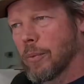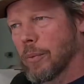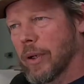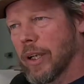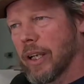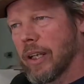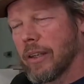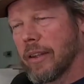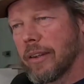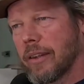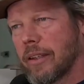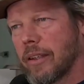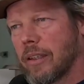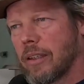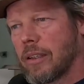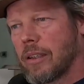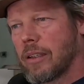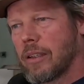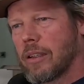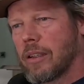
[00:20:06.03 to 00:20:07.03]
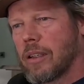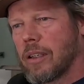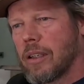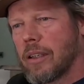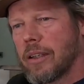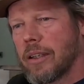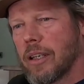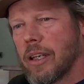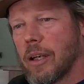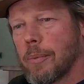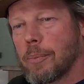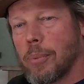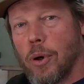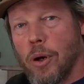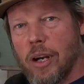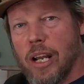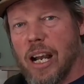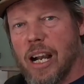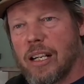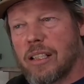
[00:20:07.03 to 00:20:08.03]
with the
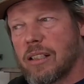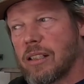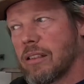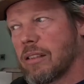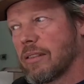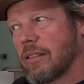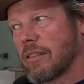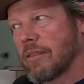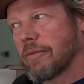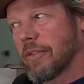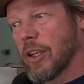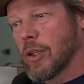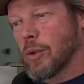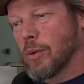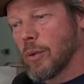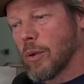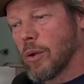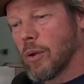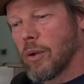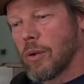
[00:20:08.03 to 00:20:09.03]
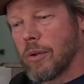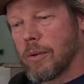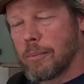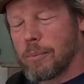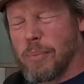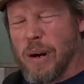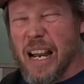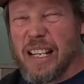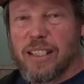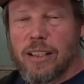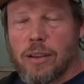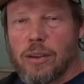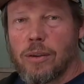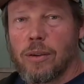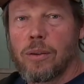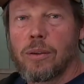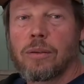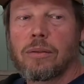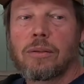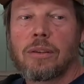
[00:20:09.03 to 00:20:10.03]
product, visual,
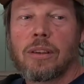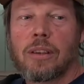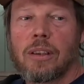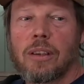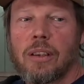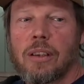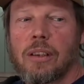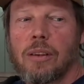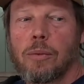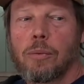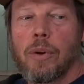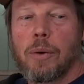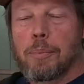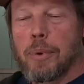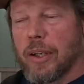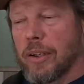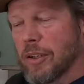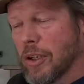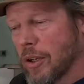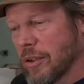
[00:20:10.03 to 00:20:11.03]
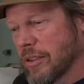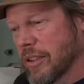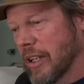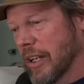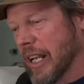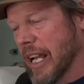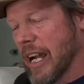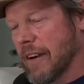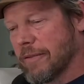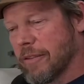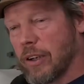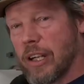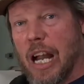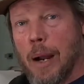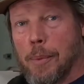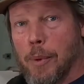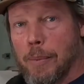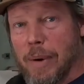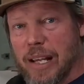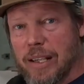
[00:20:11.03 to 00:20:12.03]
practical. We've been using it now for a
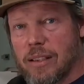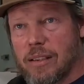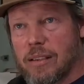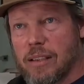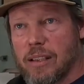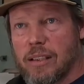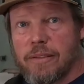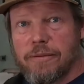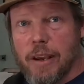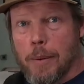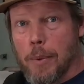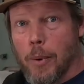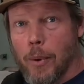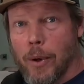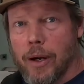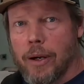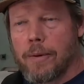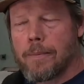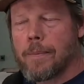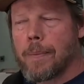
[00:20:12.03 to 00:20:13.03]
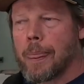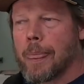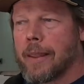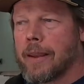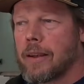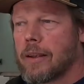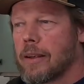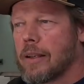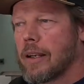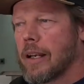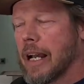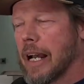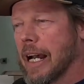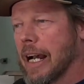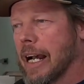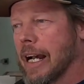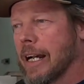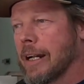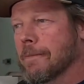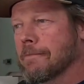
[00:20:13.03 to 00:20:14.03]
couple months, since February.
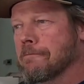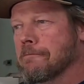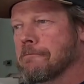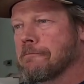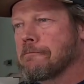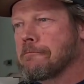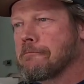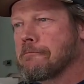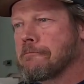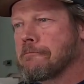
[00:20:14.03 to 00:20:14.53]
Only